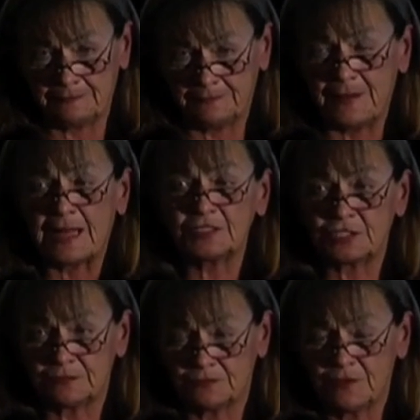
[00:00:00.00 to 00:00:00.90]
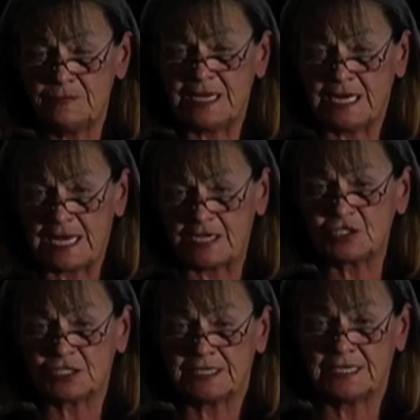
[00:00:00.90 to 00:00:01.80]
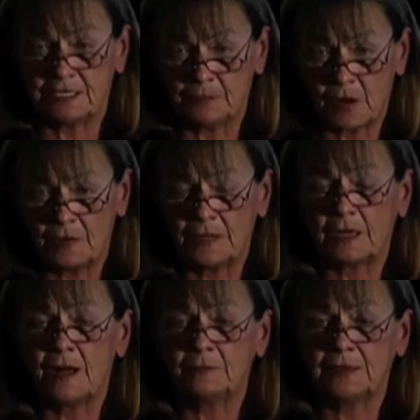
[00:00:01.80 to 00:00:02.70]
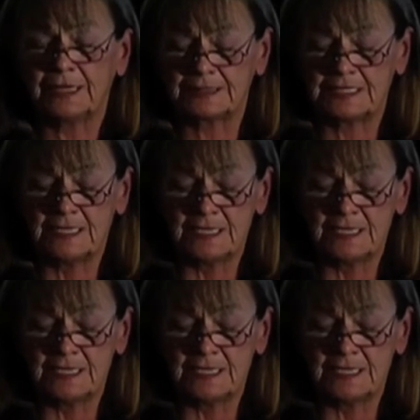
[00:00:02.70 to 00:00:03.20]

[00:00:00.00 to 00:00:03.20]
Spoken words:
botched remediation in an apartment complex.